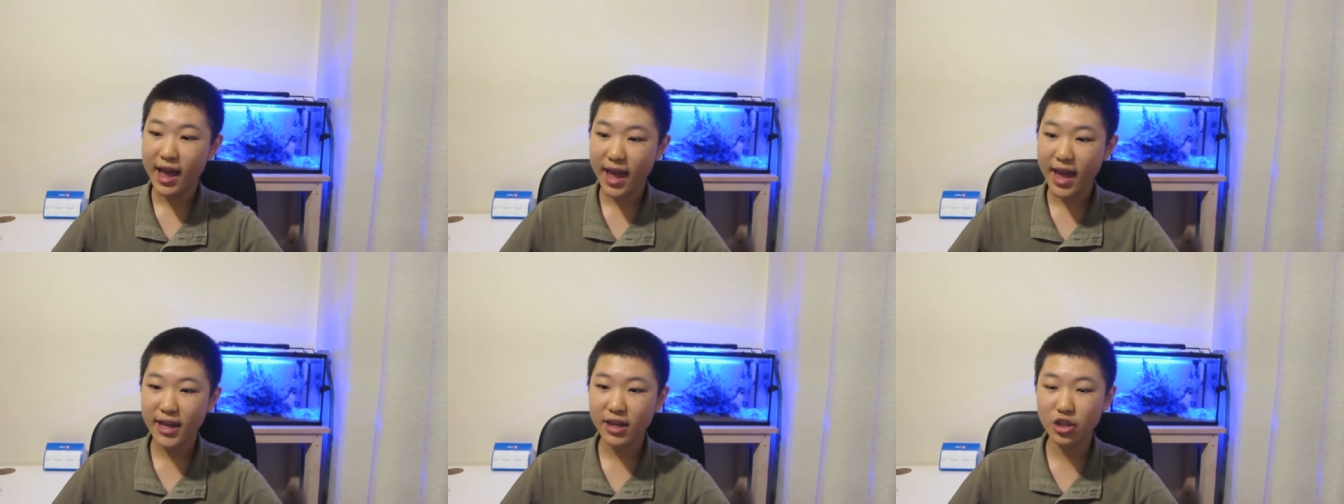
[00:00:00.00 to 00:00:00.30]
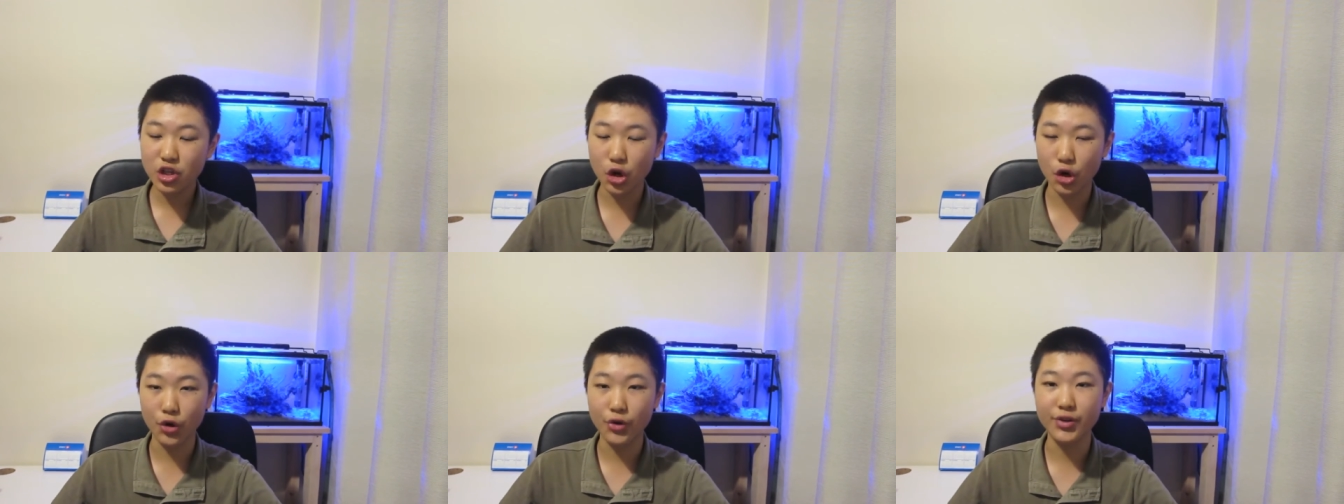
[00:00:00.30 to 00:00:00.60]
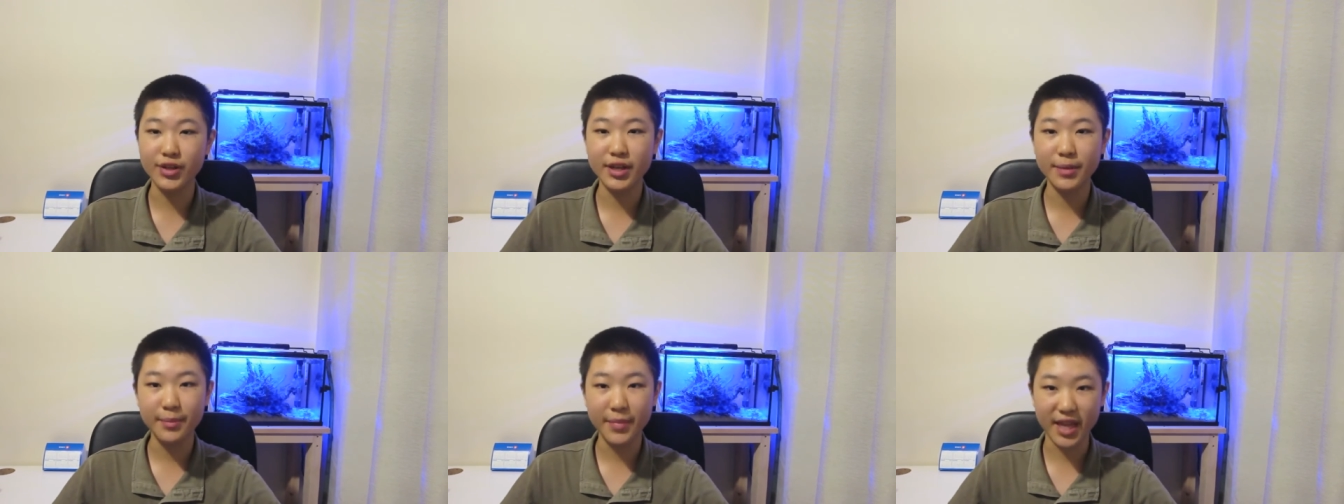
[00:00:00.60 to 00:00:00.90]
and
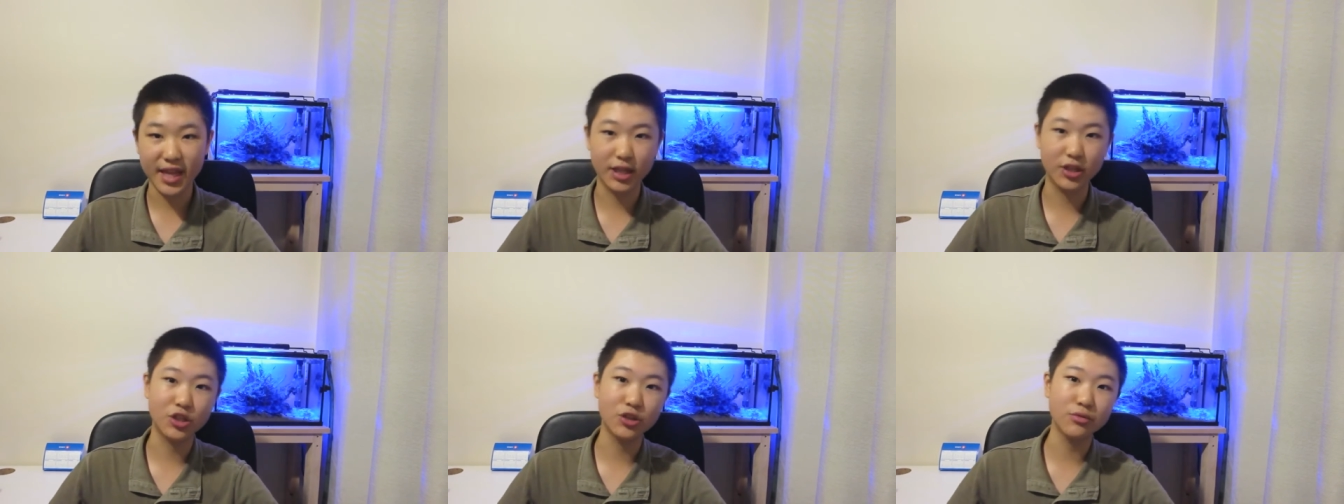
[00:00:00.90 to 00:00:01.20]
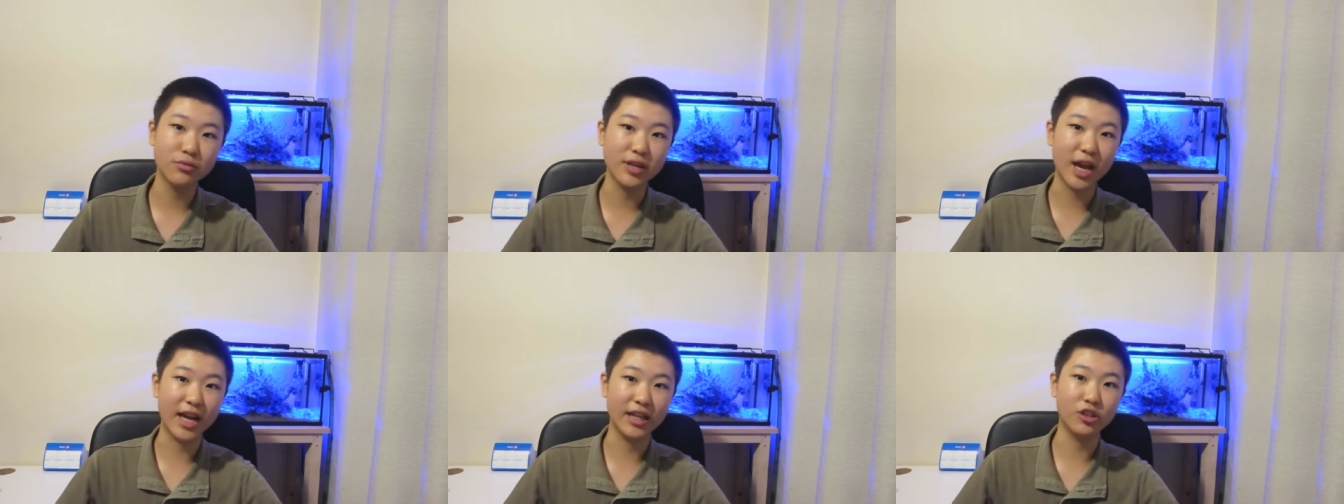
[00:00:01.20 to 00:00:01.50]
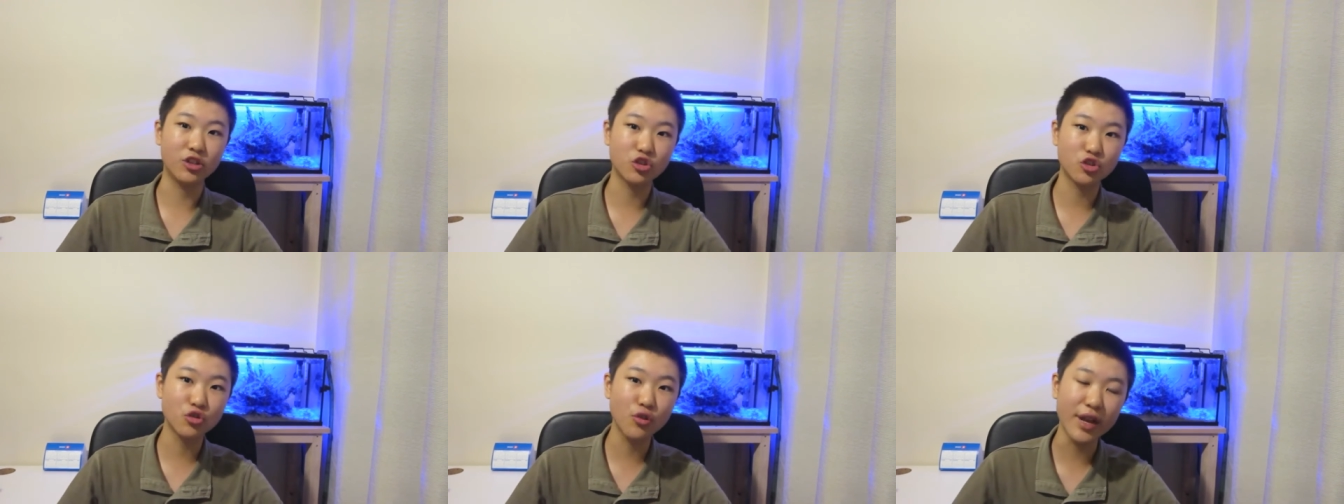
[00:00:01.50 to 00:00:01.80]
turn them into
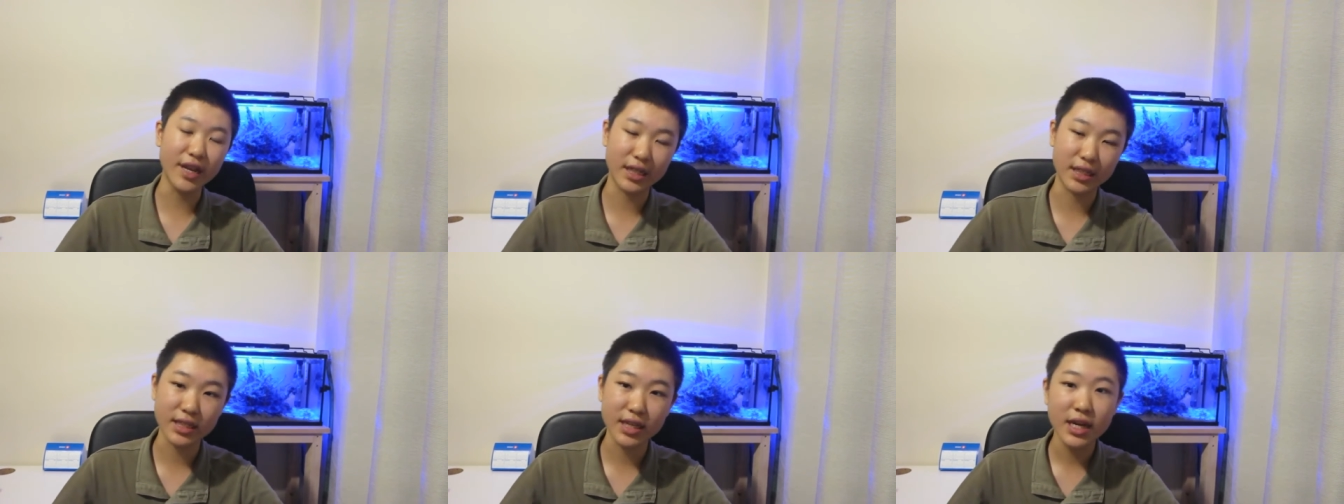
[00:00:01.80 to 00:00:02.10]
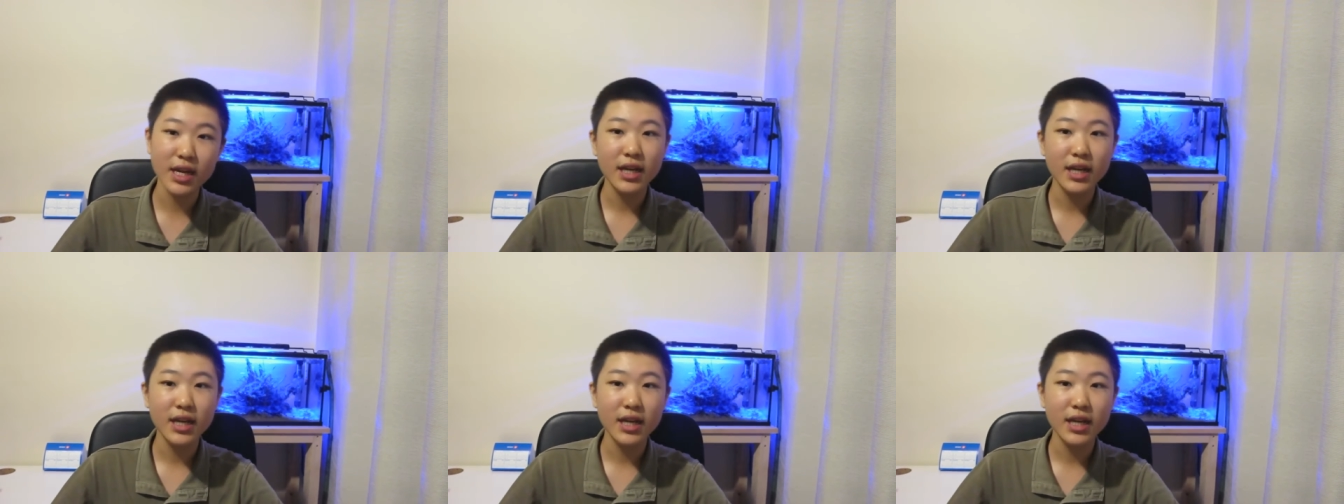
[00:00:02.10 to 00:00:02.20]
nitrate.